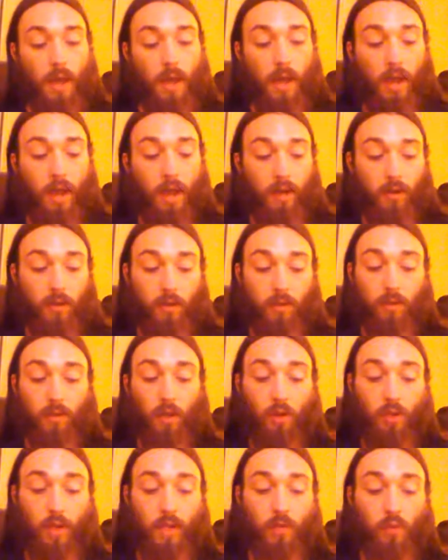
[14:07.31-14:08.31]
And
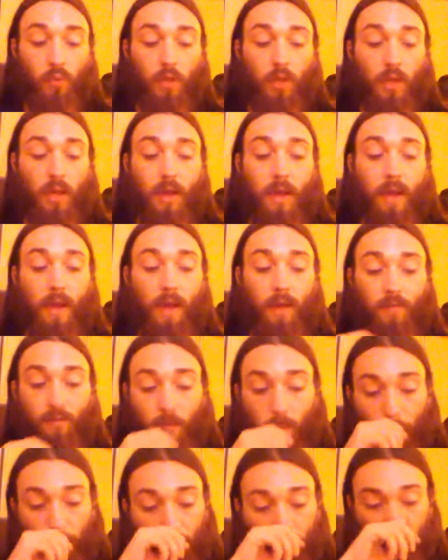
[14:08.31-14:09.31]
so that's what they have.
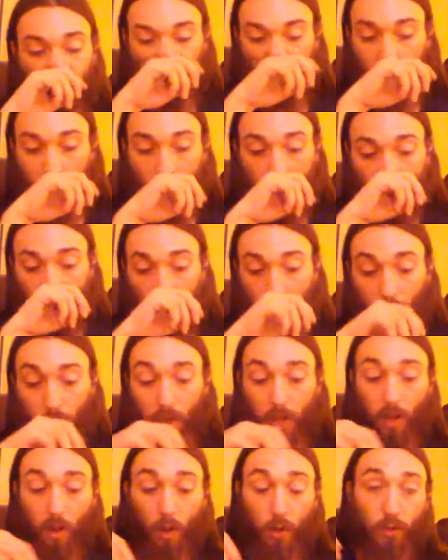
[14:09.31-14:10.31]

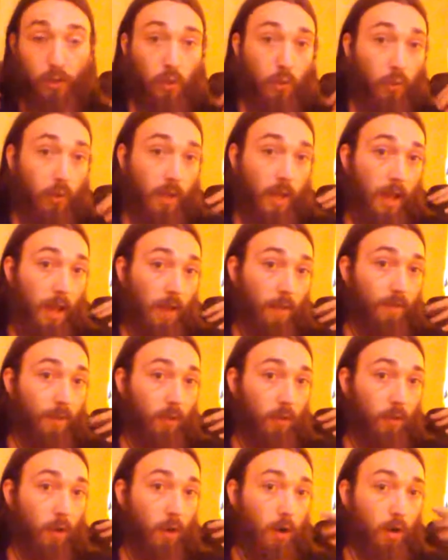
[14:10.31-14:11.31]
They also would have
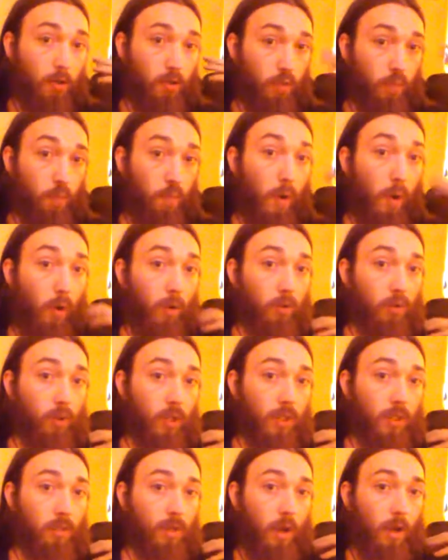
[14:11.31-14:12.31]
large
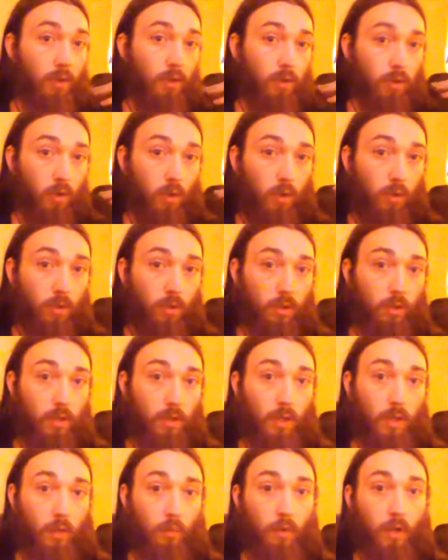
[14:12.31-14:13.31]
pauldrons on their shoulders,
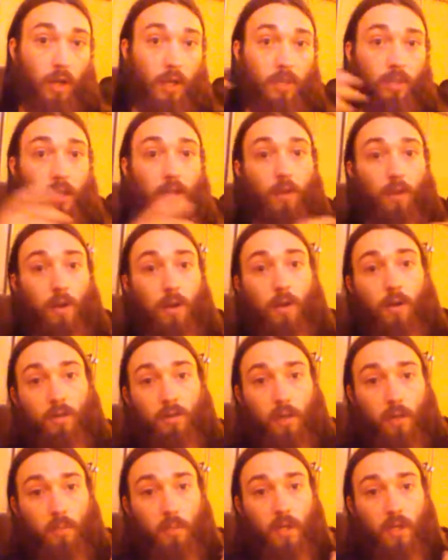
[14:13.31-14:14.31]
and when I say large,
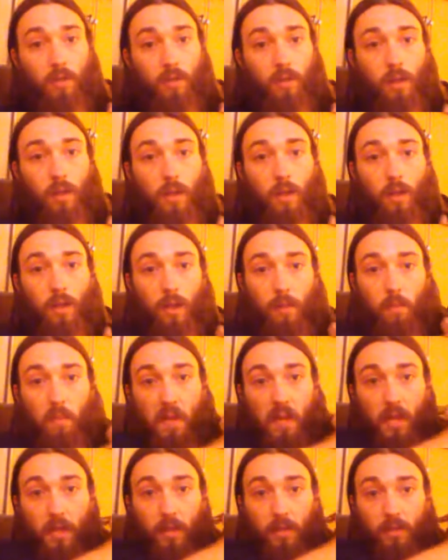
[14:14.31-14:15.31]
I mean like
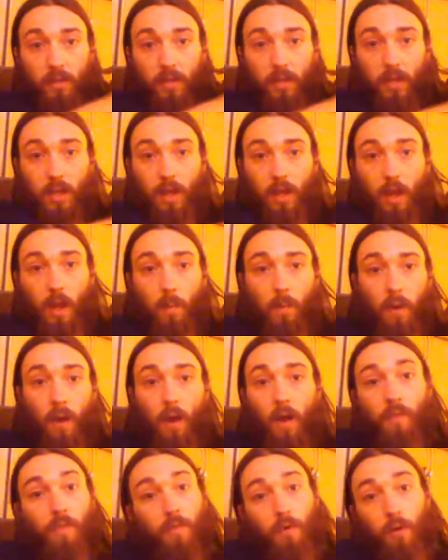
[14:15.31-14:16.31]
big and sticking up and
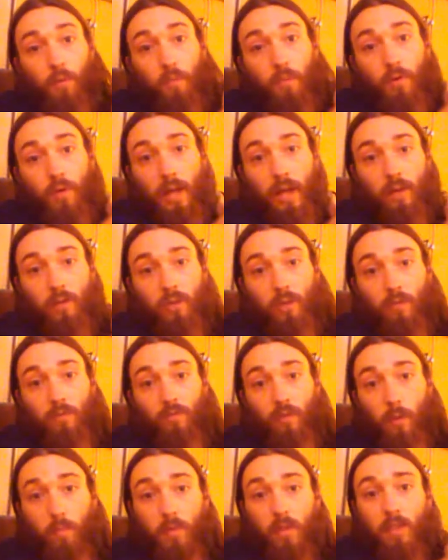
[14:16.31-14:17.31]
offer protection
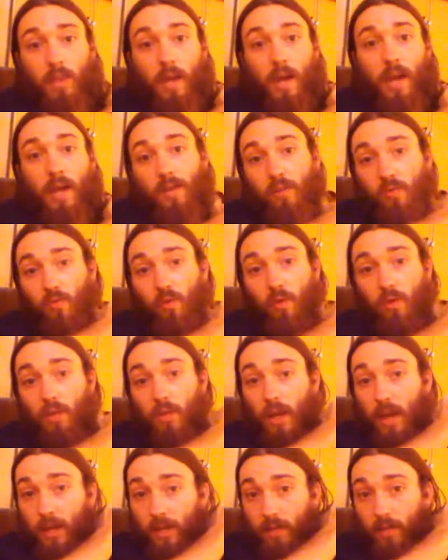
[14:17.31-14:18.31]
from the sides for the
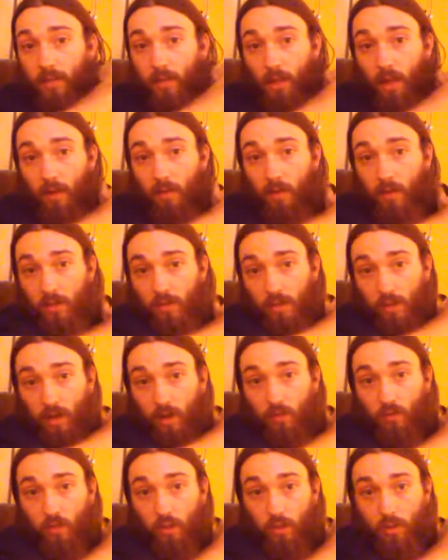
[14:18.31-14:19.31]
neck and stuff, instead
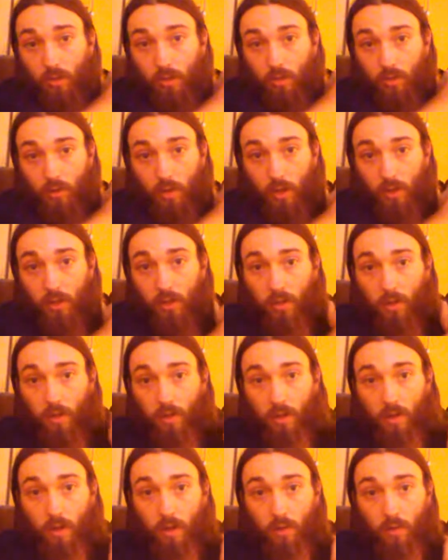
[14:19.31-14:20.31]
of just,
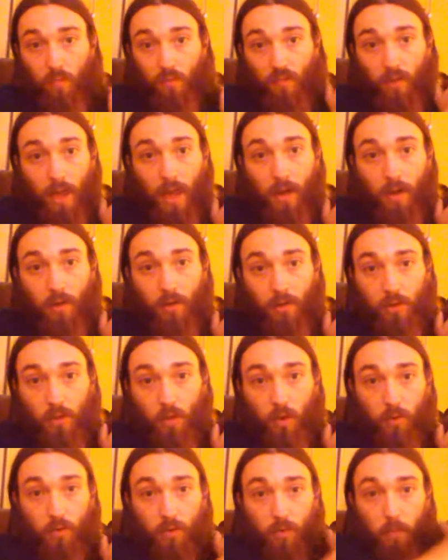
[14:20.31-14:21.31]
flat on the
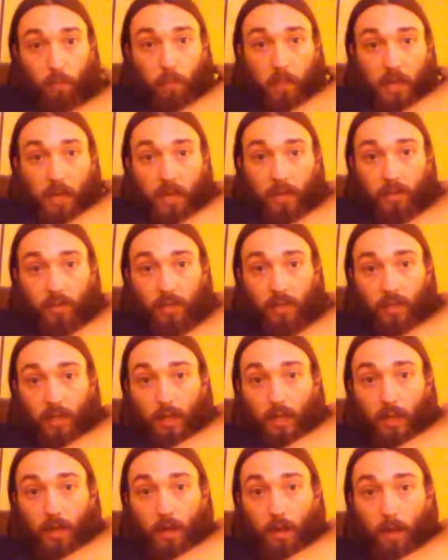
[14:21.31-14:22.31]
shoulder, big
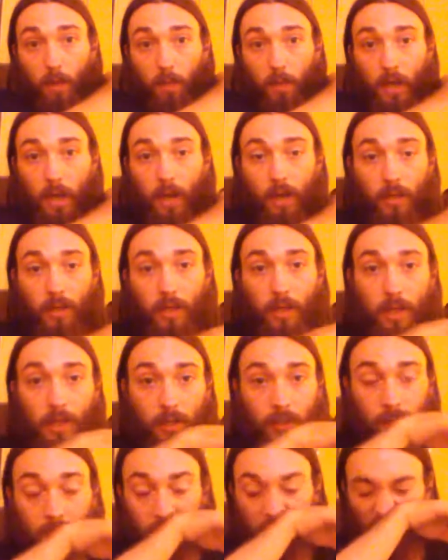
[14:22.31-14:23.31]
sticking up kind of
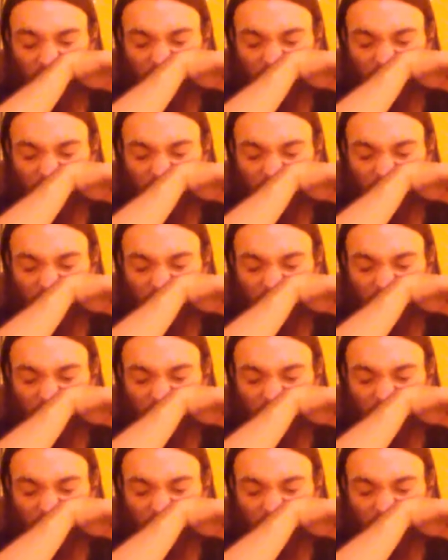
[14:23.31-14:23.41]
things.